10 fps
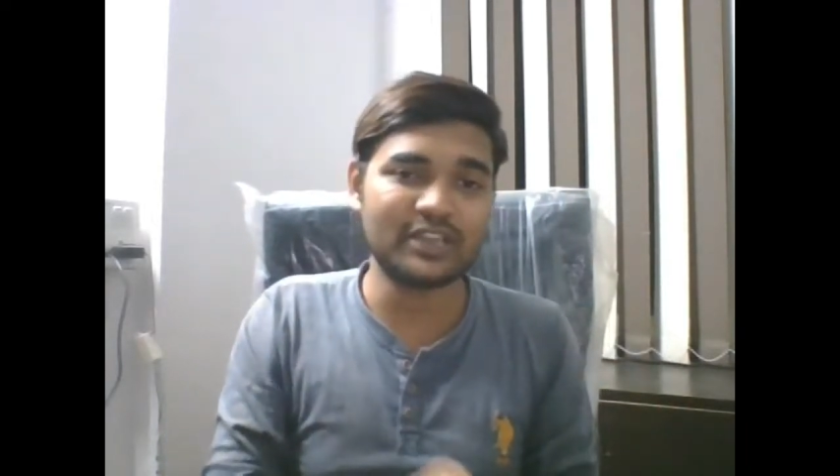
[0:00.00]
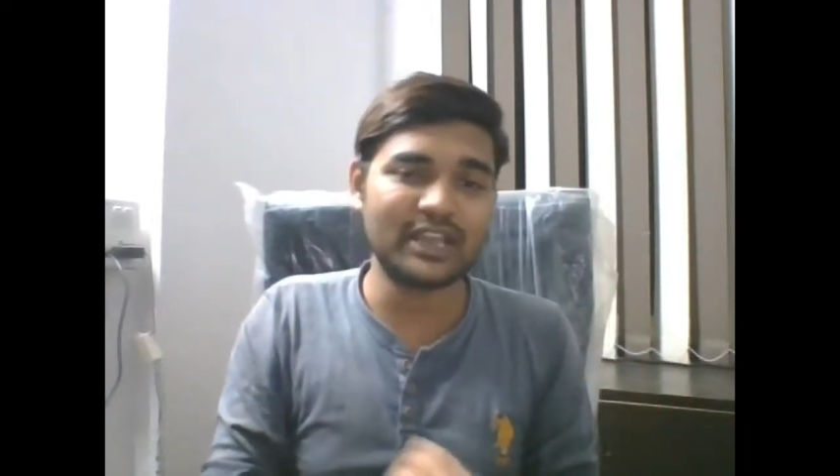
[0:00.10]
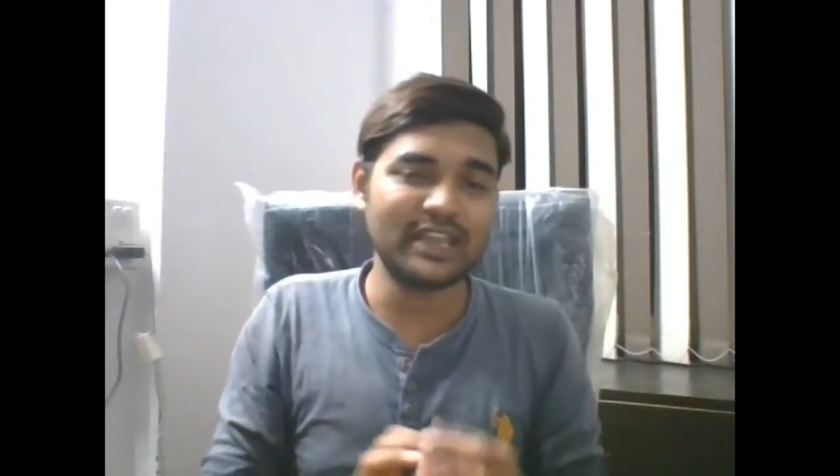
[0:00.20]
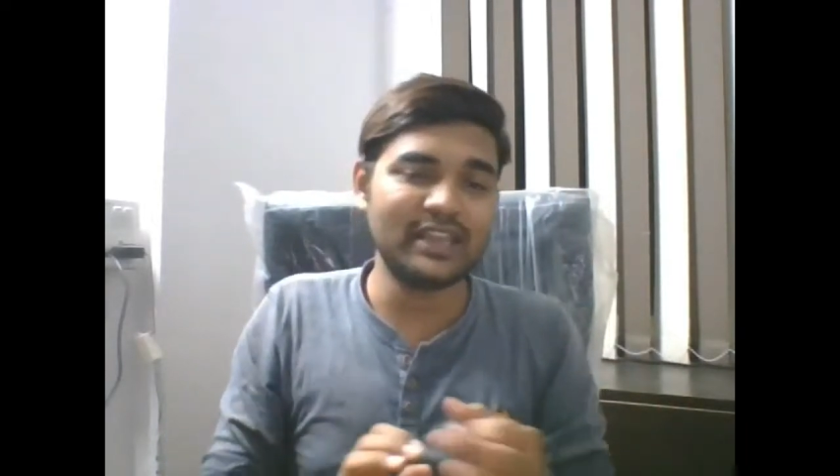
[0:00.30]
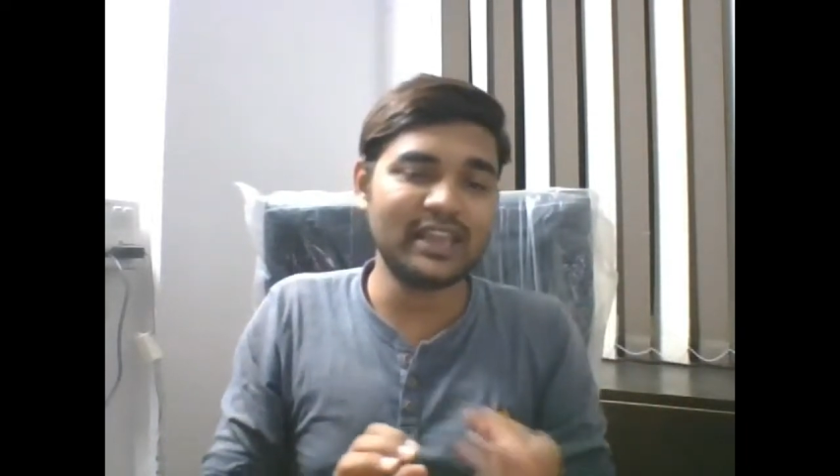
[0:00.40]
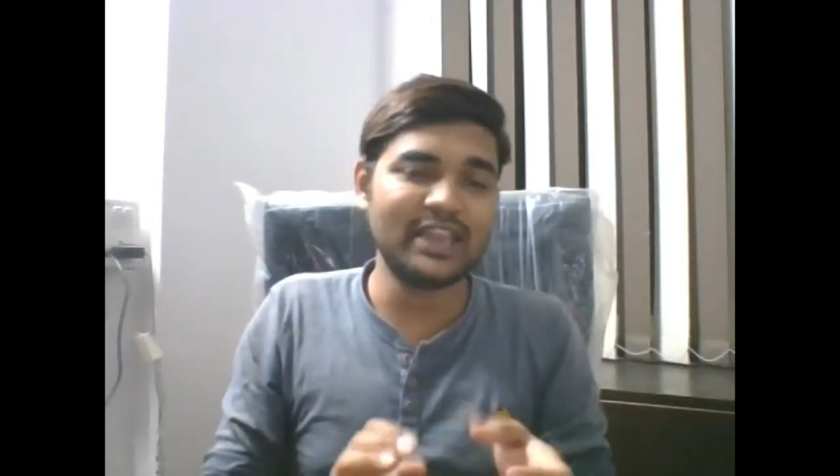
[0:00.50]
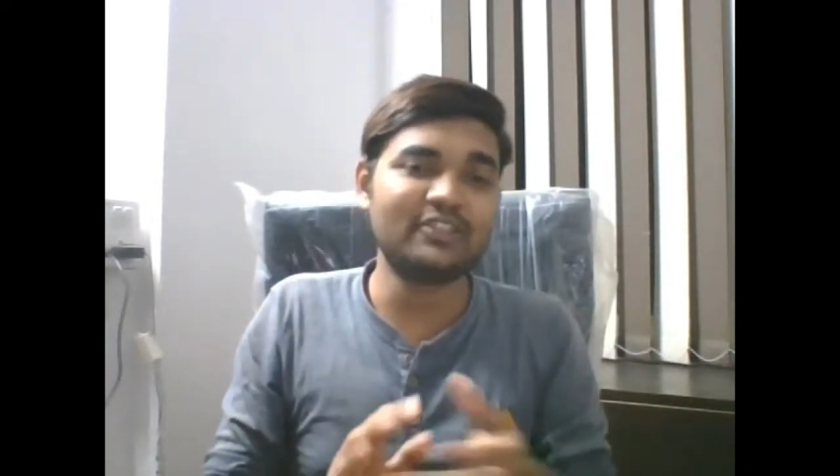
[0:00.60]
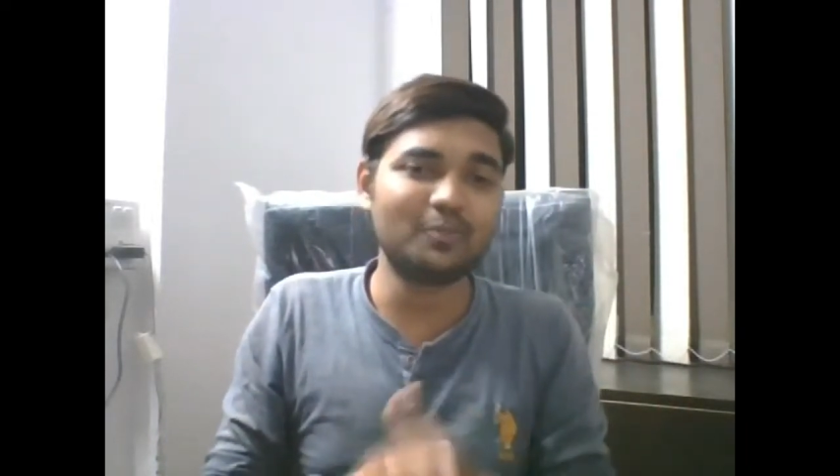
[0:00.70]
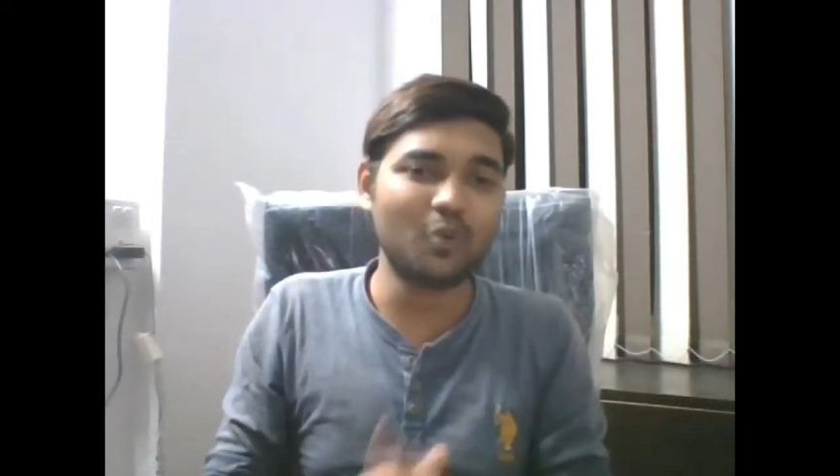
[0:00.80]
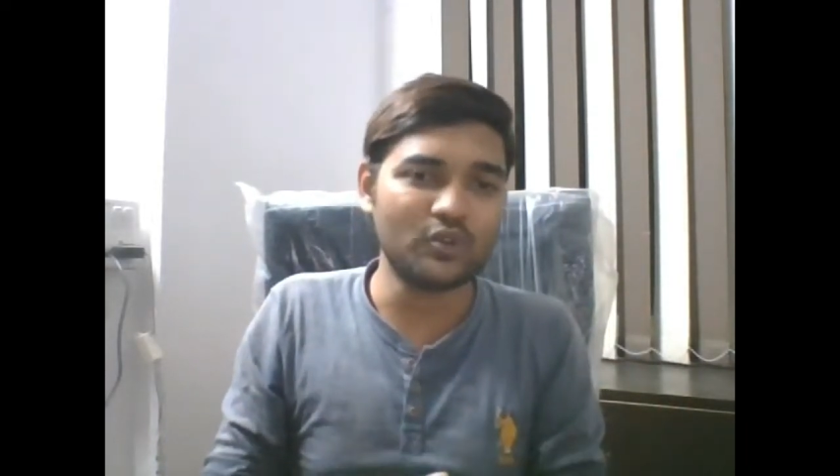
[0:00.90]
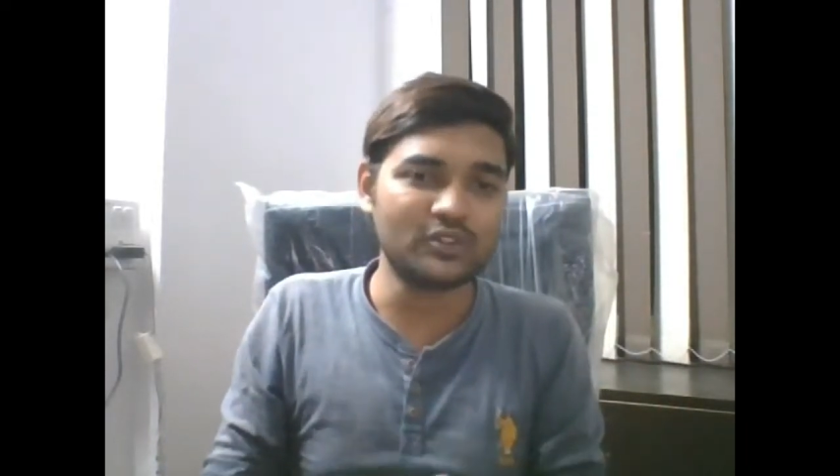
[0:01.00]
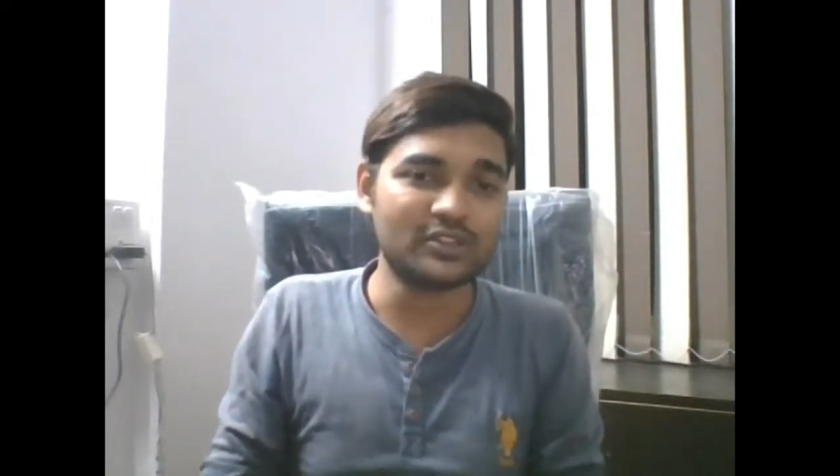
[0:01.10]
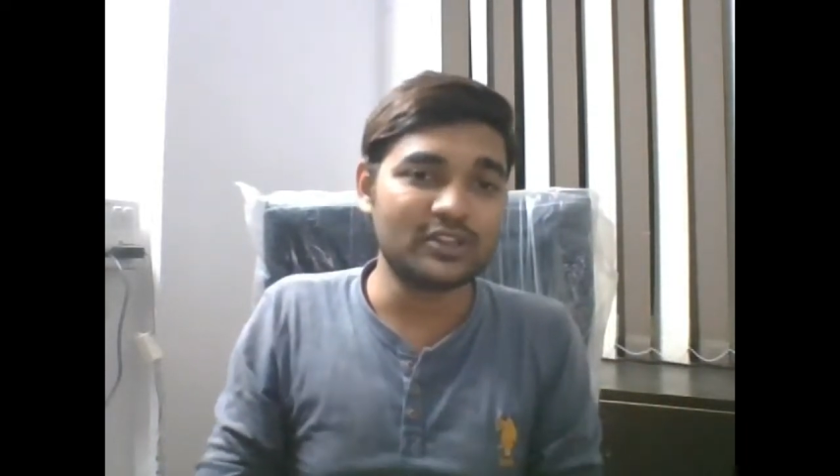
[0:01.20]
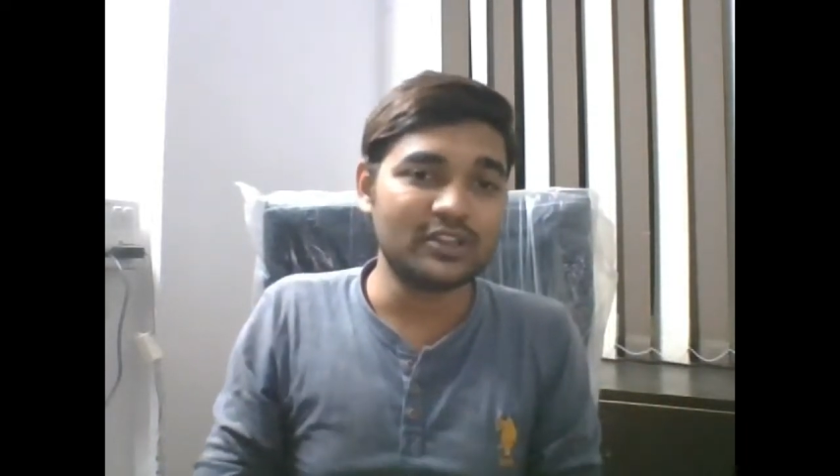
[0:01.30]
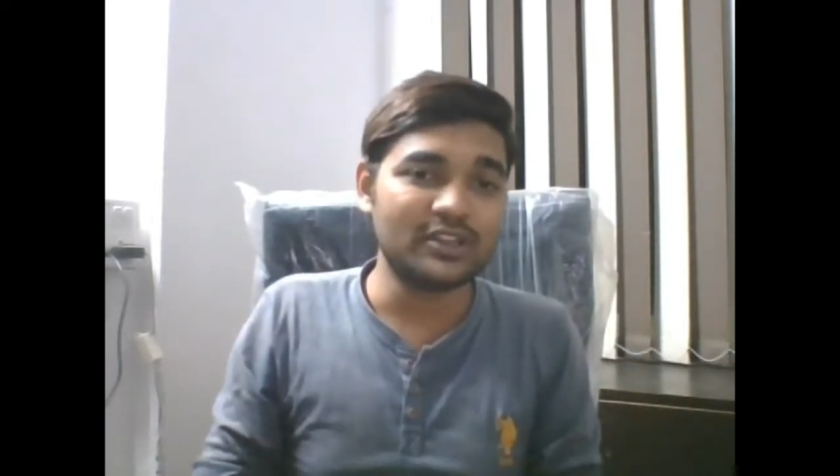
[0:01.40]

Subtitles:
I like the most.